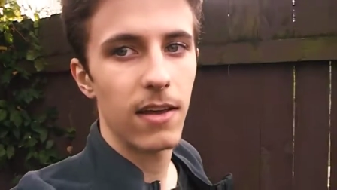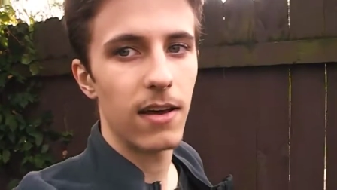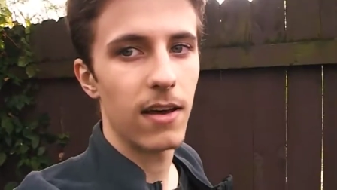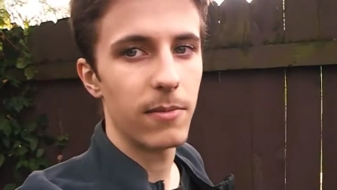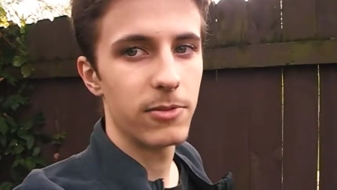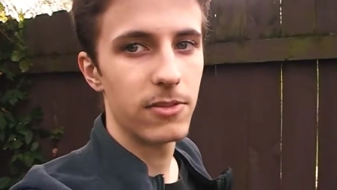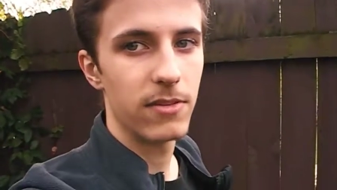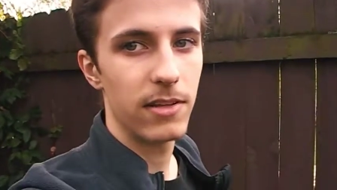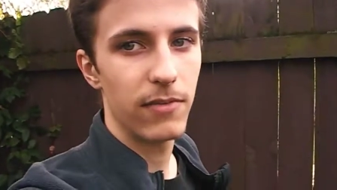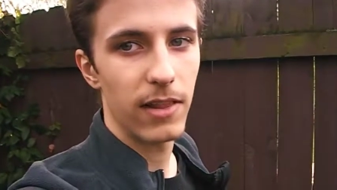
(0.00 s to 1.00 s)
uh, be sure to
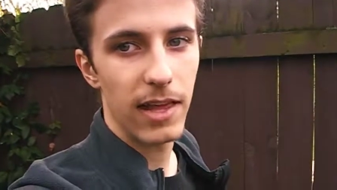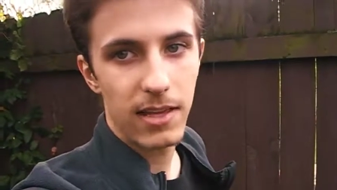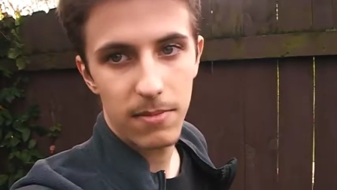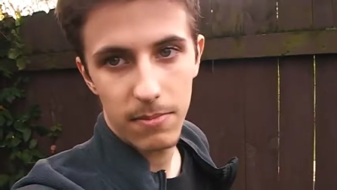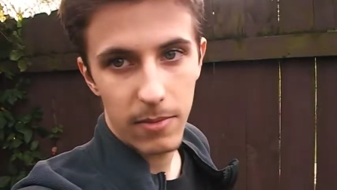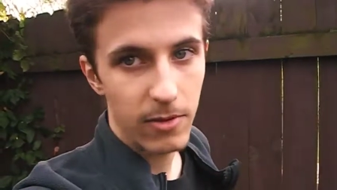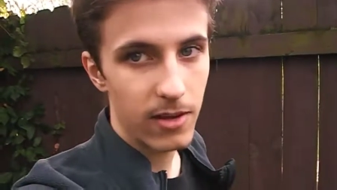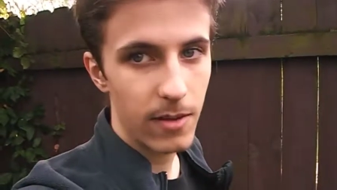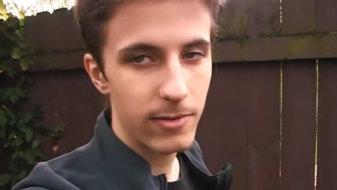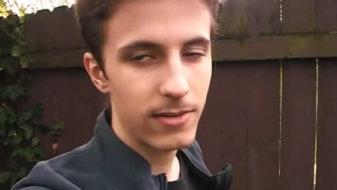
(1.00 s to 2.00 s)
leave a like, maybe a
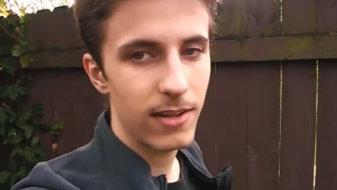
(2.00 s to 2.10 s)
comment,